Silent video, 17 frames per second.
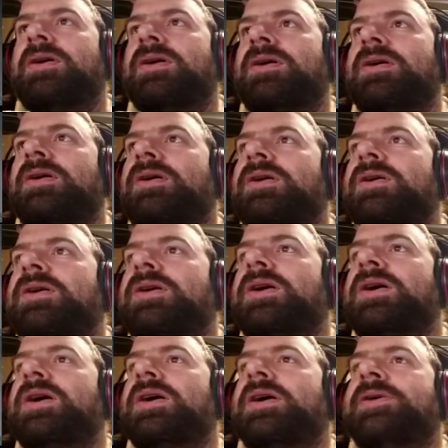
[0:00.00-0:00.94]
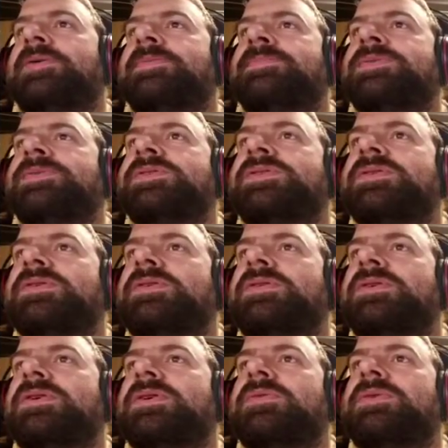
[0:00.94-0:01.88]
Okay.
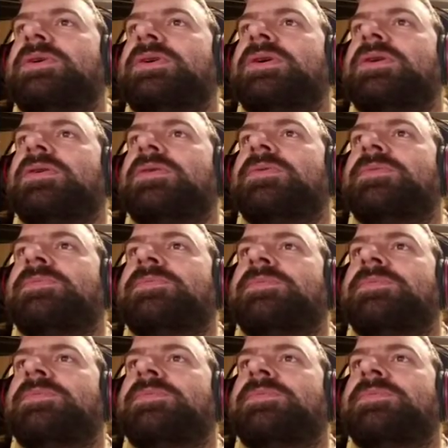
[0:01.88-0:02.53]
So here we go.